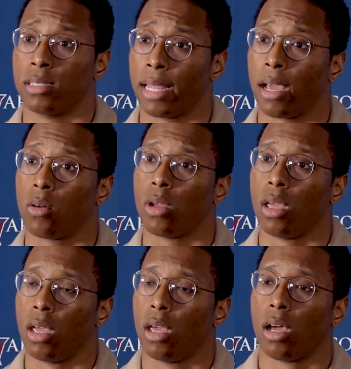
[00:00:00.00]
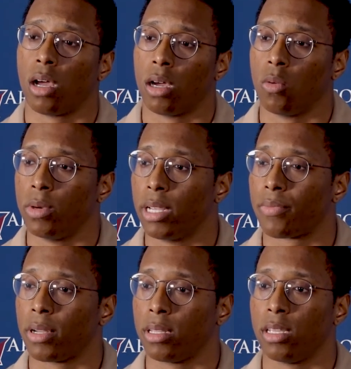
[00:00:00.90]
now would
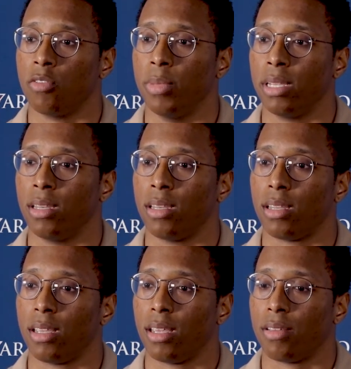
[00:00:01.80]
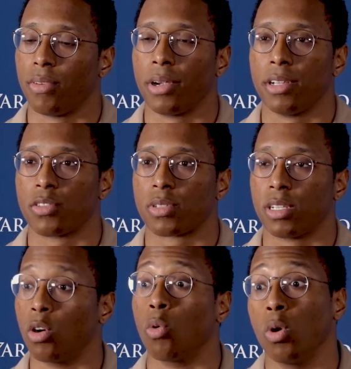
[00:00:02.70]
definitely have been very interesting,
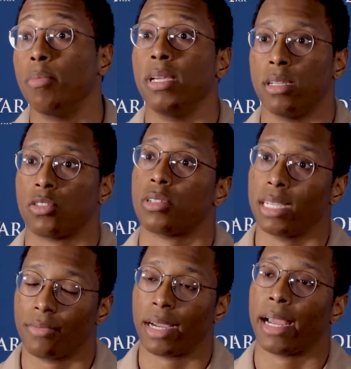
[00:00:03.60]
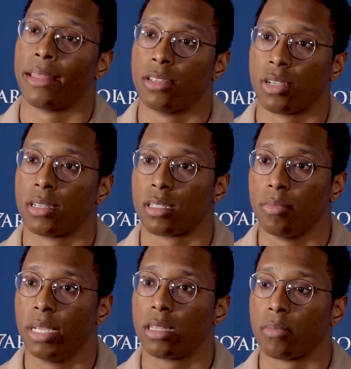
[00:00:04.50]
or would be interesting if I had the chance to
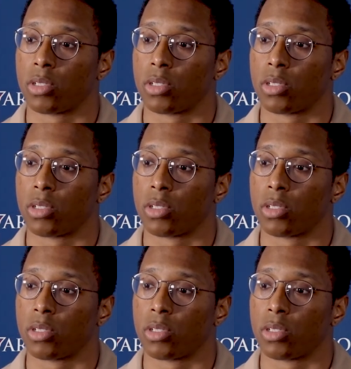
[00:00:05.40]
meet them.